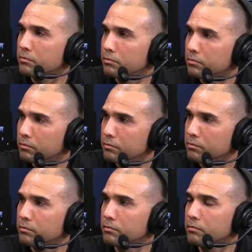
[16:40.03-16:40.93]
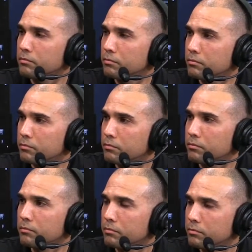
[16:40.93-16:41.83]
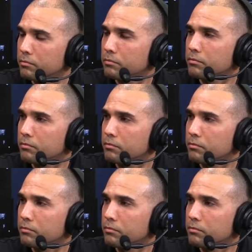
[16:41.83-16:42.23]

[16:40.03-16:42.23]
The person shown says nothing.